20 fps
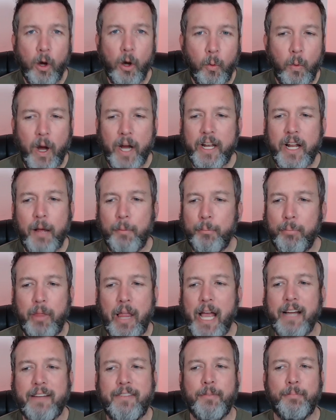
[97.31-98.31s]
Why not
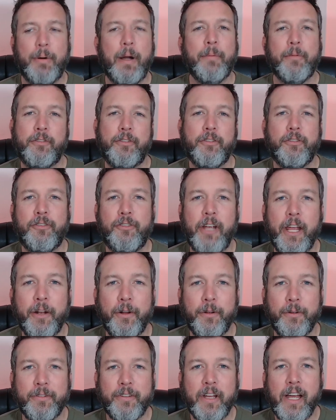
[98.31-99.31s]
black supremacist
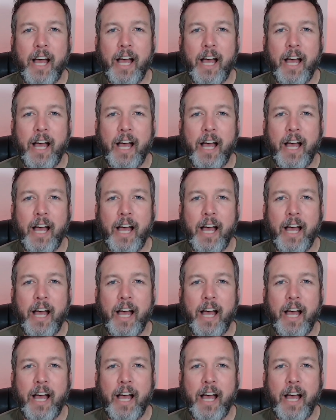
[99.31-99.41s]
channels?